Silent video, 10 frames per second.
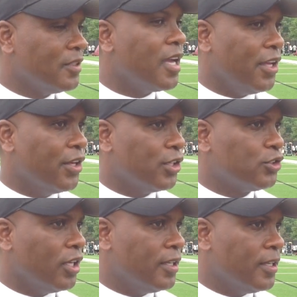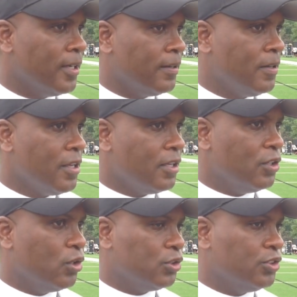Yeah, he is, and
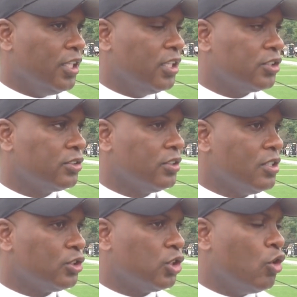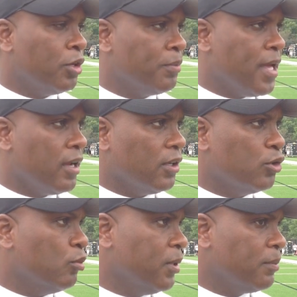his knee is slowing him down a
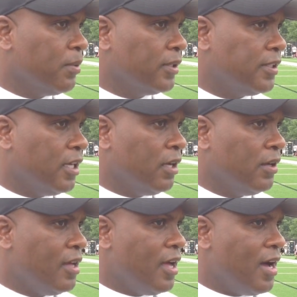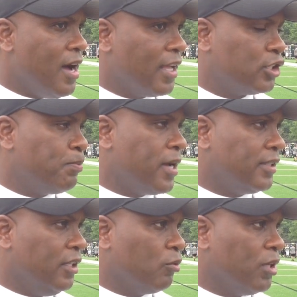little bit, but I
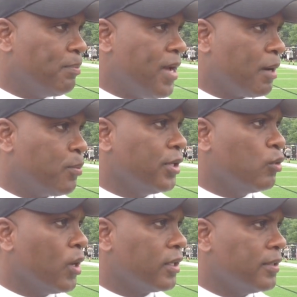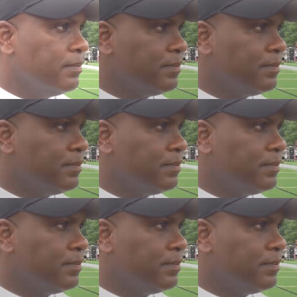expect that he'll get back pretty quickly.